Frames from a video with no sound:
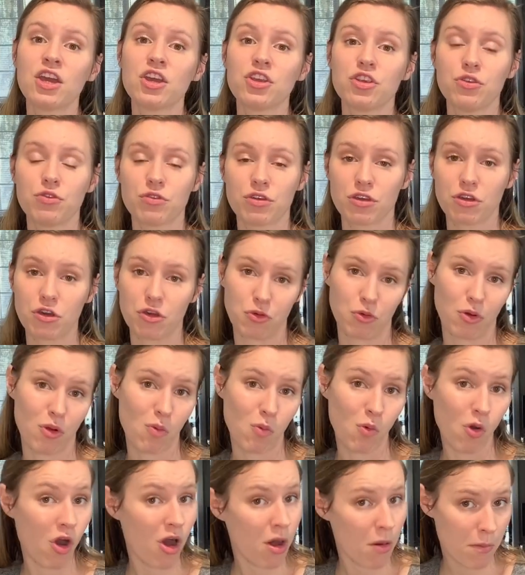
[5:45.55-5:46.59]
You can go to a
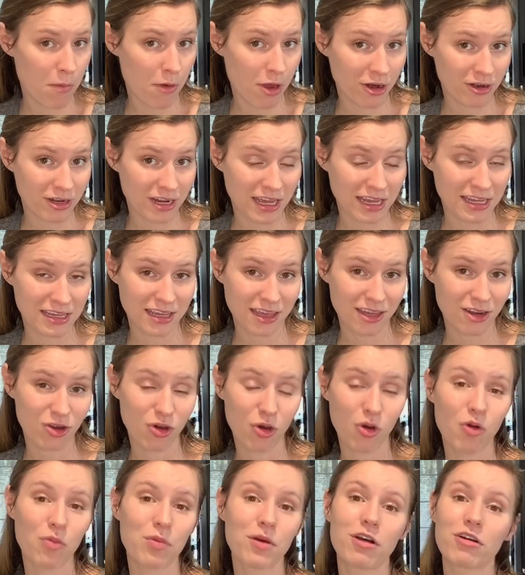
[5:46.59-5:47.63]
Walmart and get
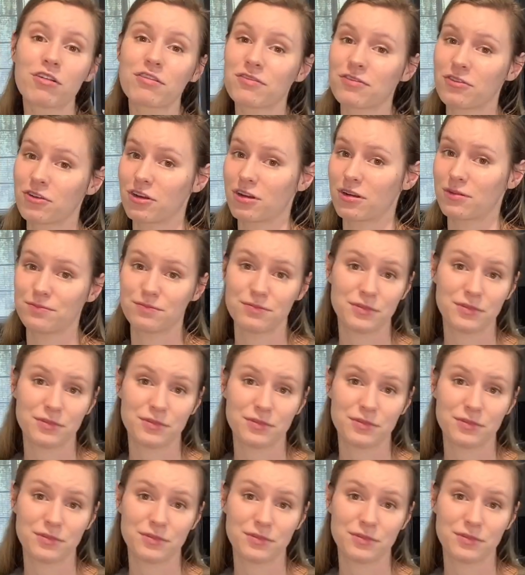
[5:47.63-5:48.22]
whole milk for,